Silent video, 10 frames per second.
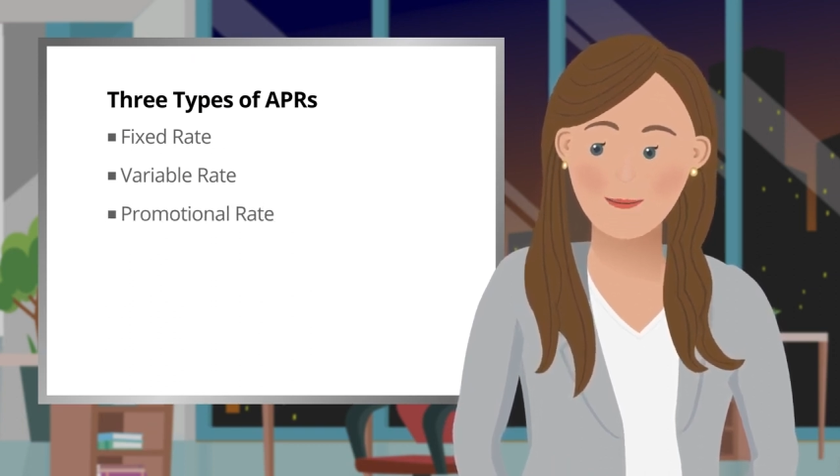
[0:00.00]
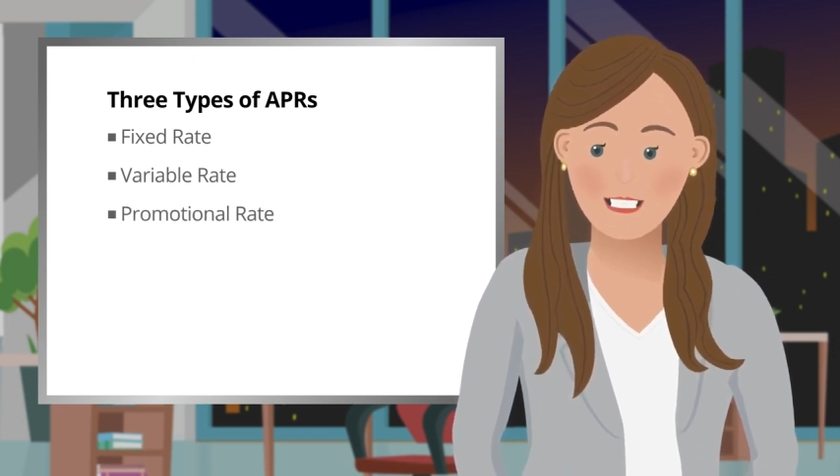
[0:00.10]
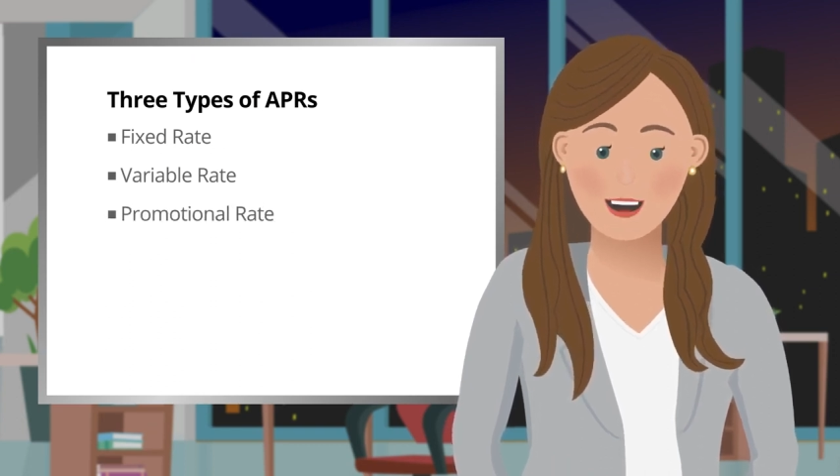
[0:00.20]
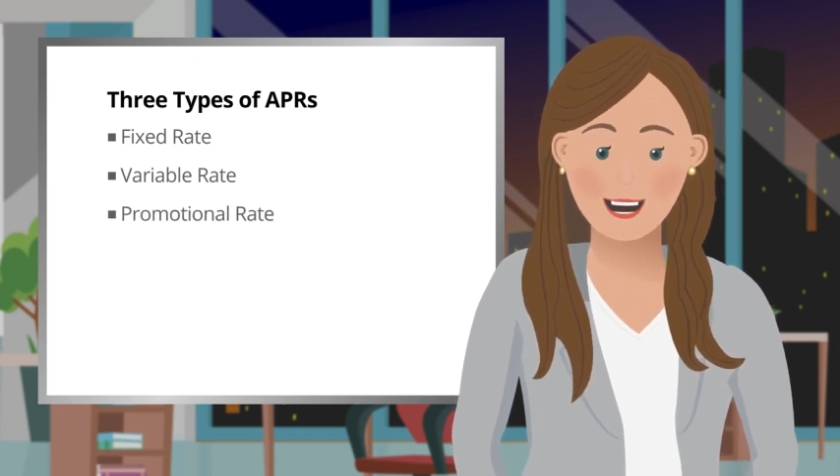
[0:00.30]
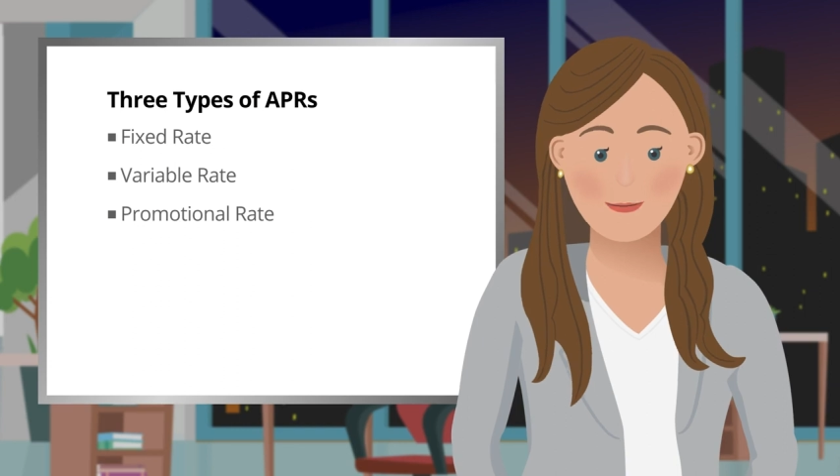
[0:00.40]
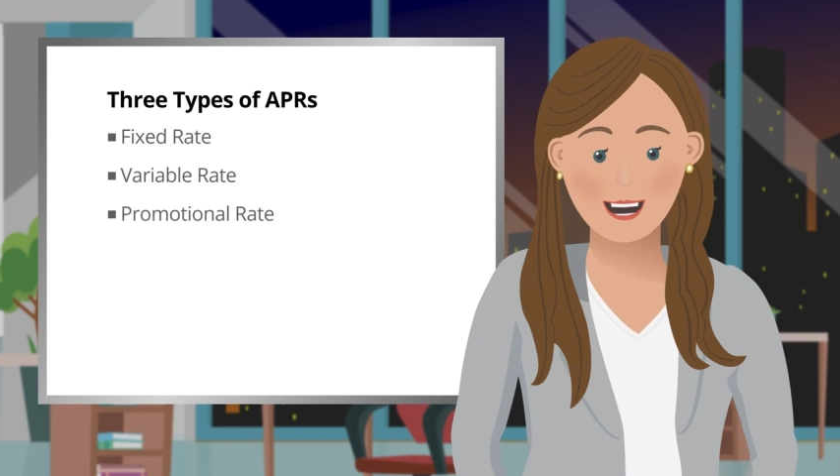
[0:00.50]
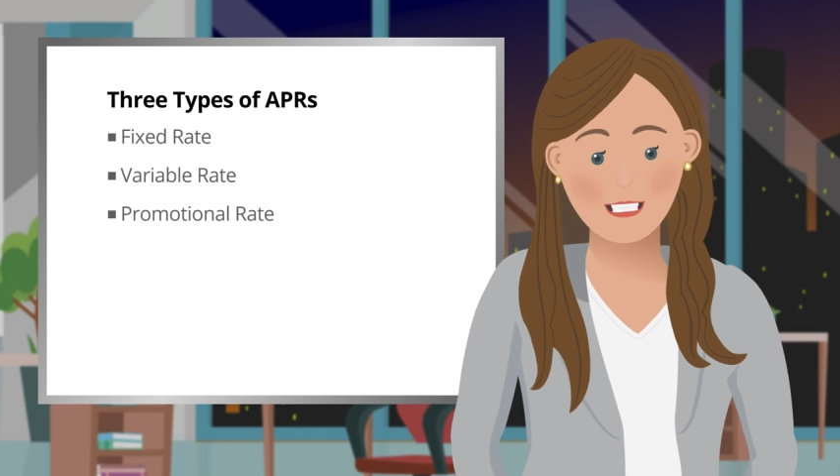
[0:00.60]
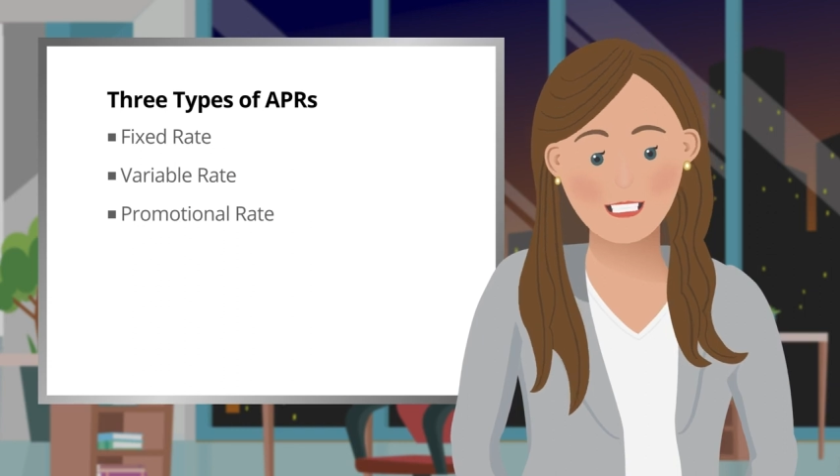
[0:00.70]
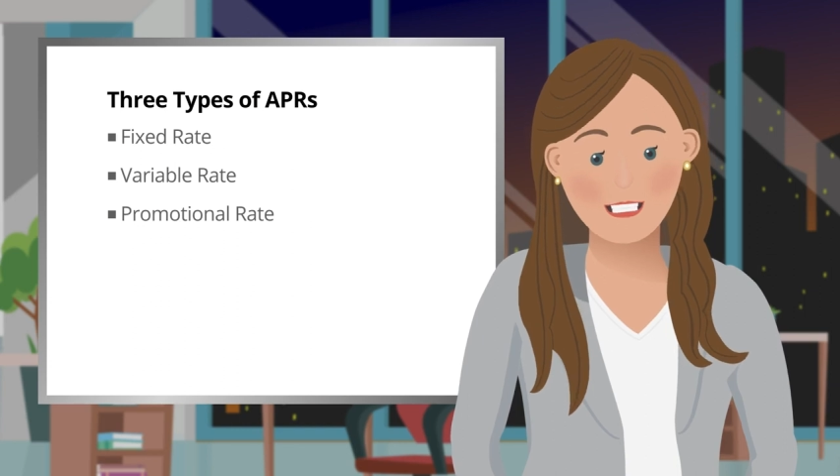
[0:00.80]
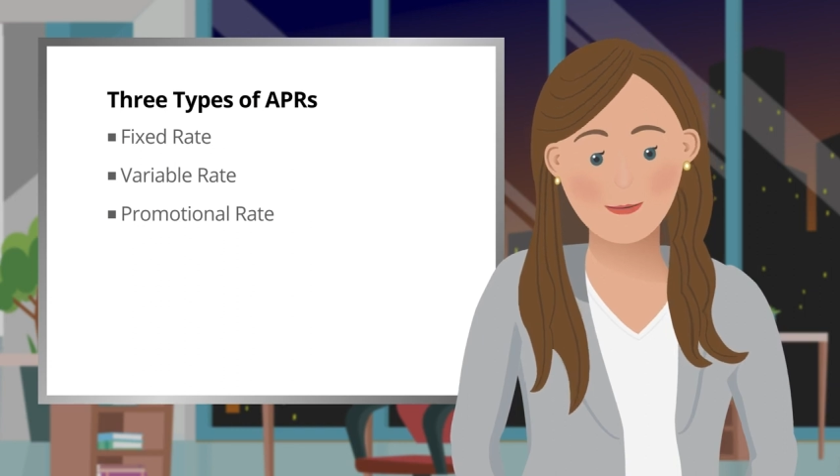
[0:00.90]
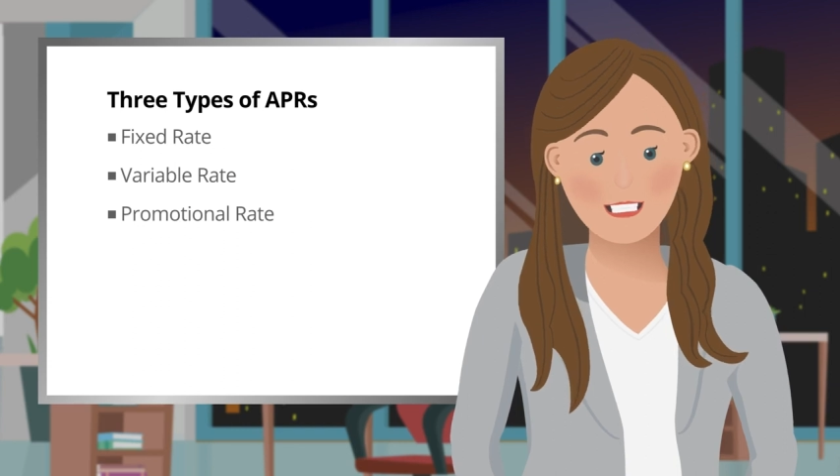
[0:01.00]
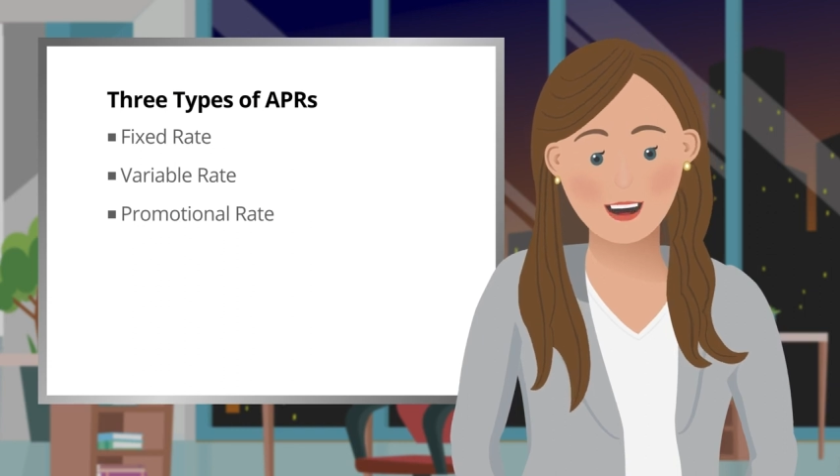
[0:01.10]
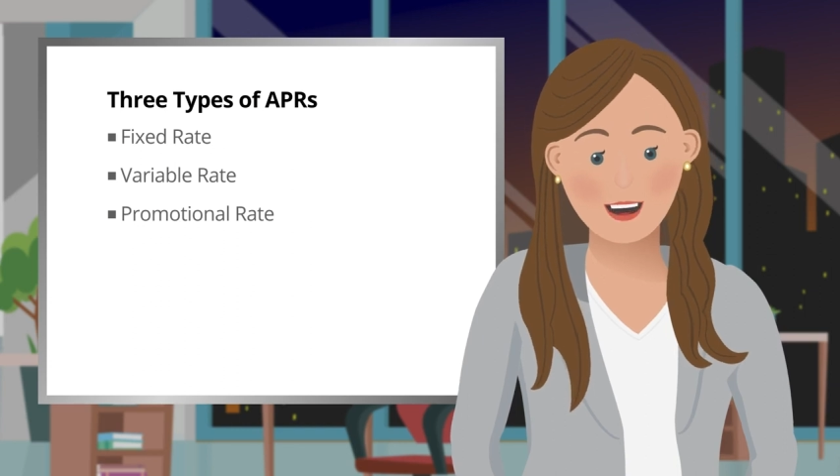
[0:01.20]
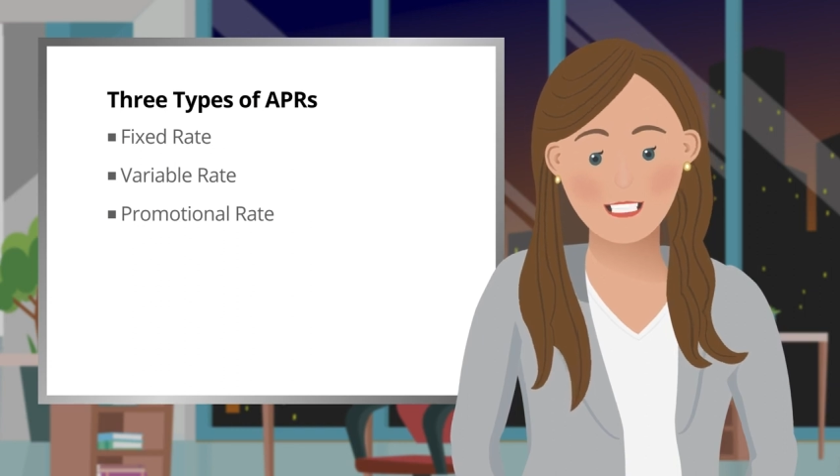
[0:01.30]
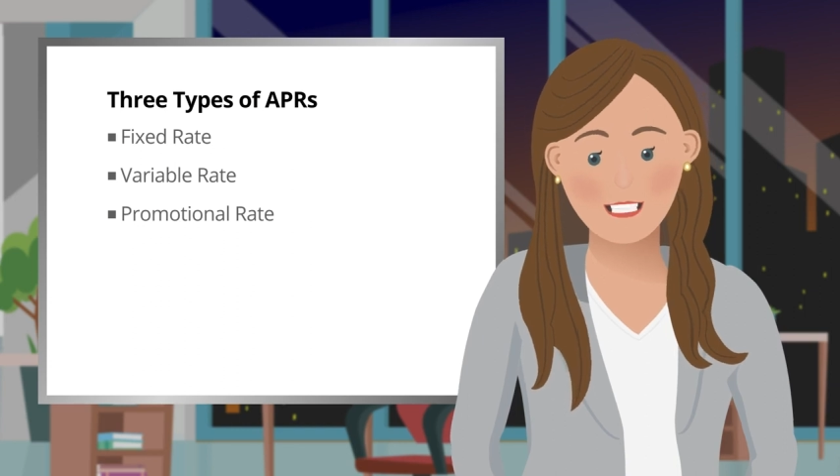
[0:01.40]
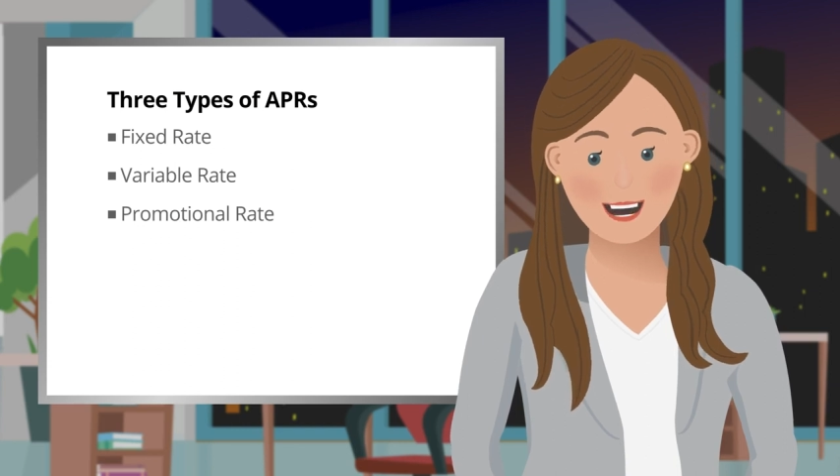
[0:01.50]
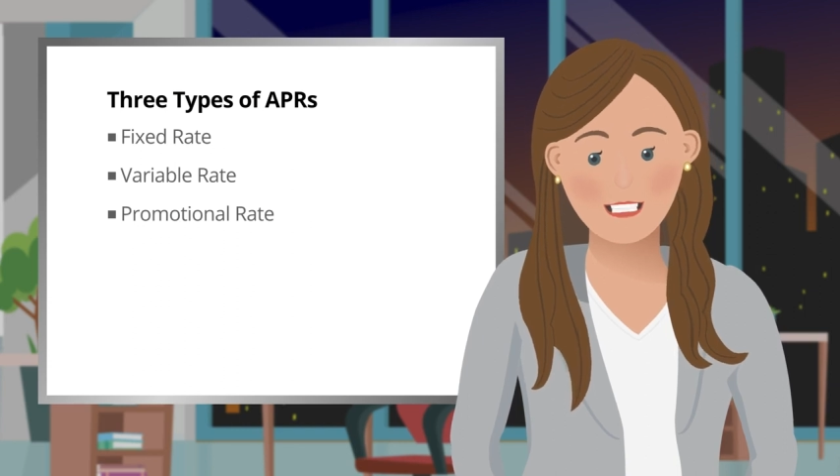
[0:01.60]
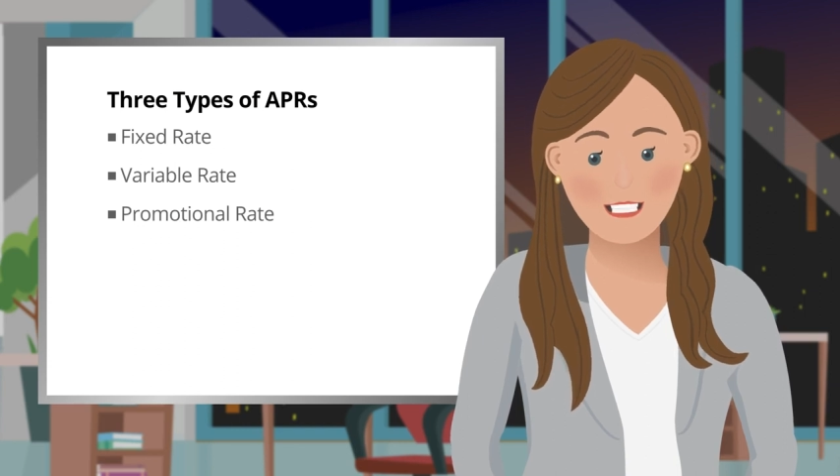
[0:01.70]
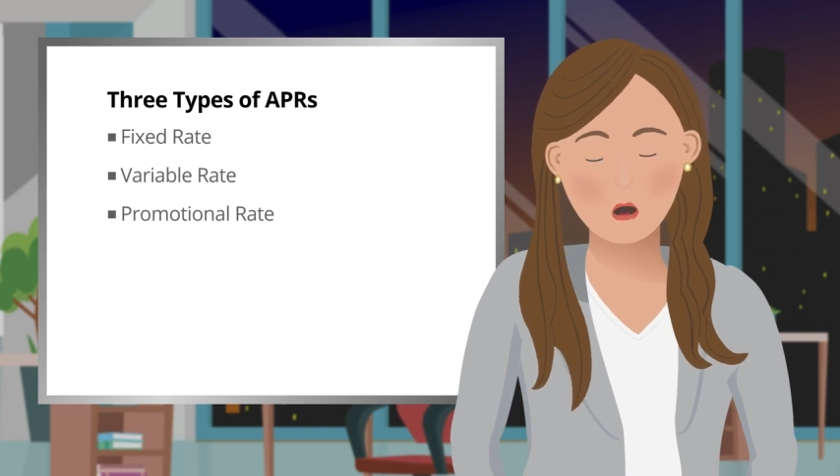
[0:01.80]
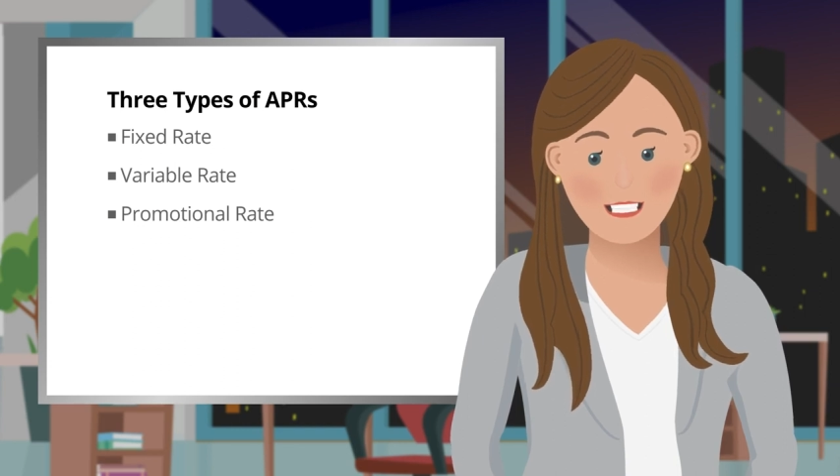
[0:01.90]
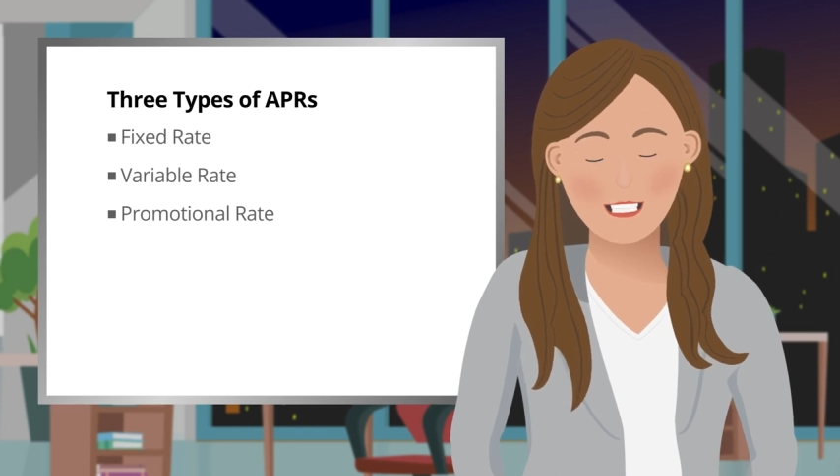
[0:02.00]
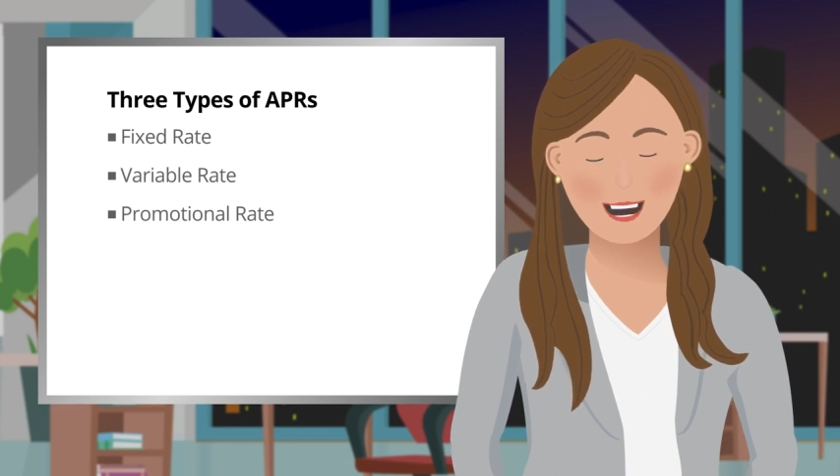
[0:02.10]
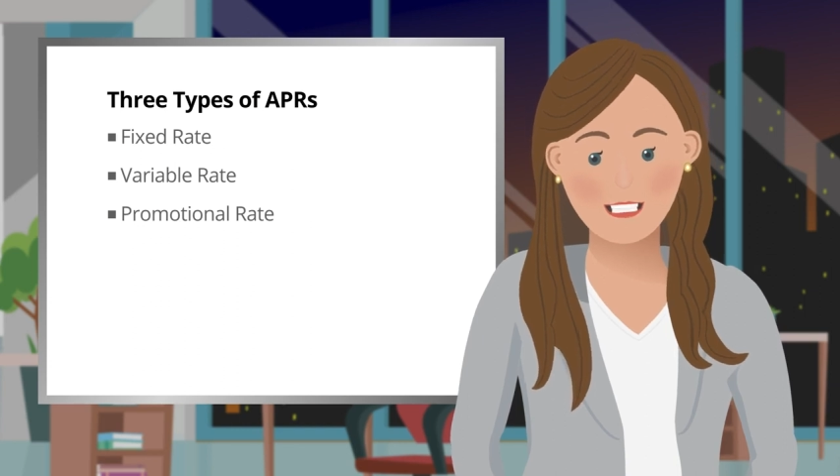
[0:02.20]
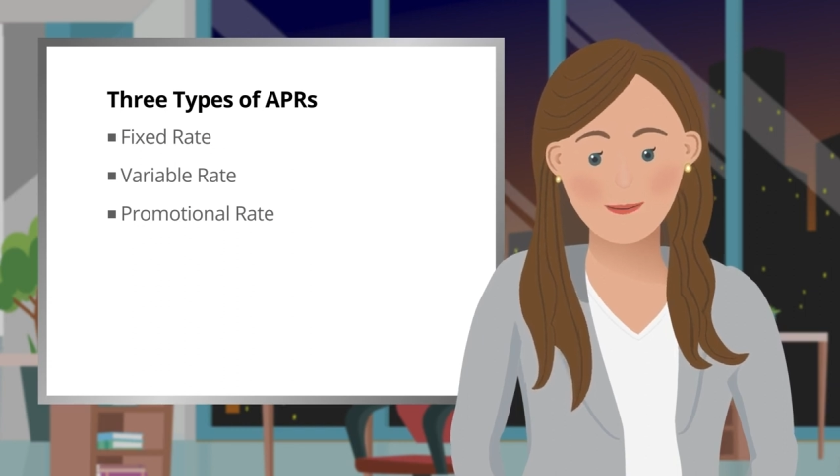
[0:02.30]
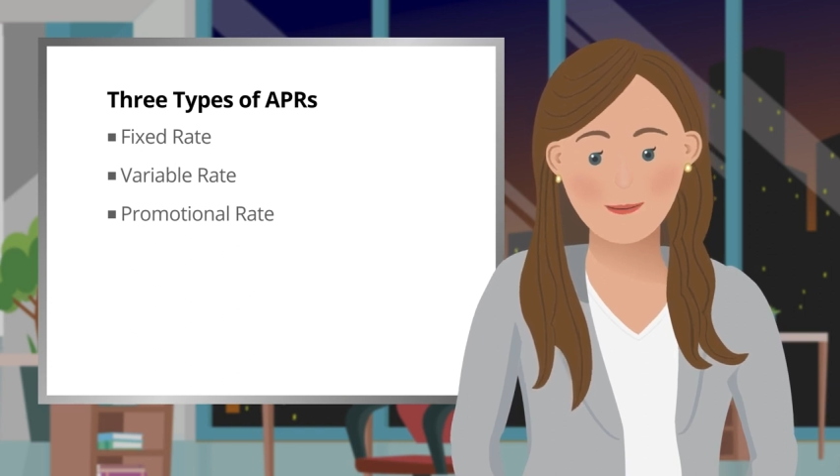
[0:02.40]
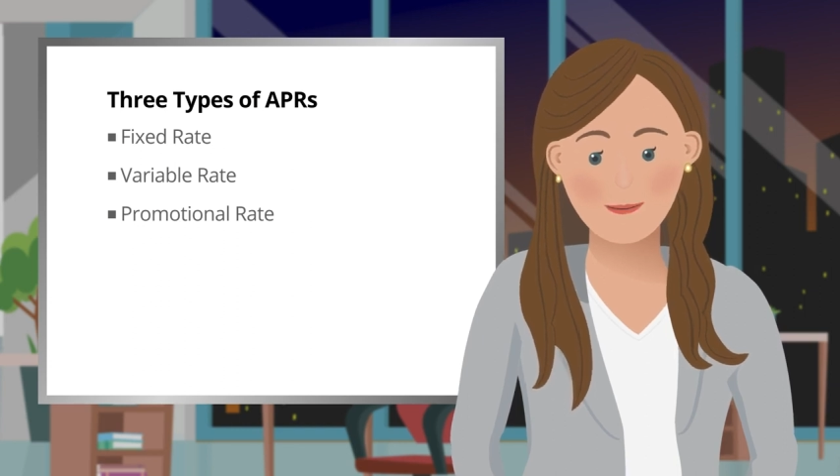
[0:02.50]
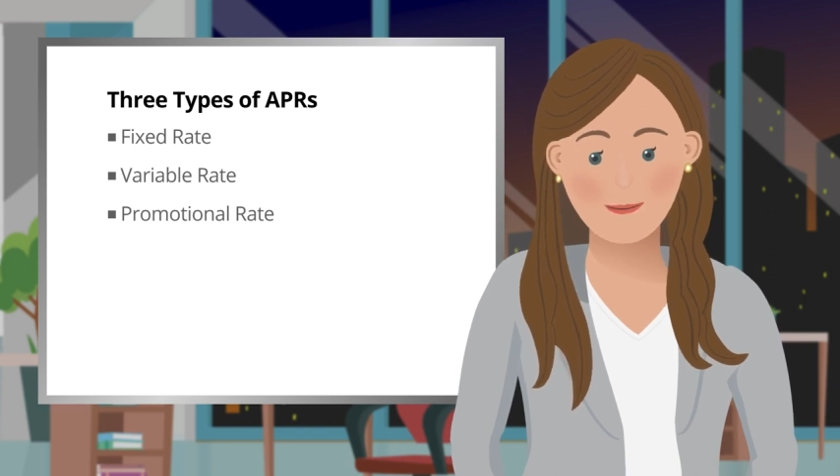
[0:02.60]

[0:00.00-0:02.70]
and applies to specific types of transactions.